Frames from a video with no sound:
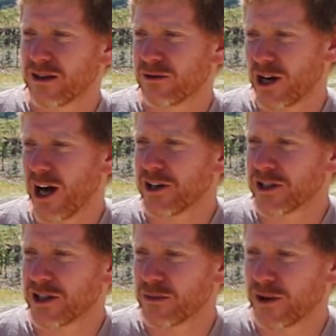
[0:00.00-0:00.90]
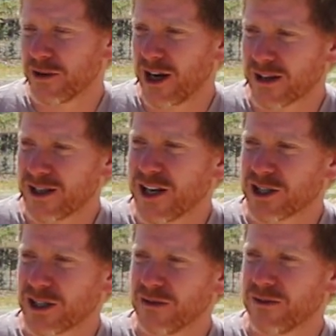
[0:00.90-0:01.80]
Grenache that are prone to
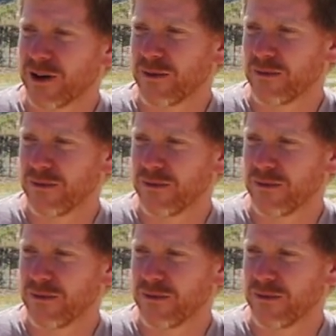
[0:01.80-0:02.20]
oxidation from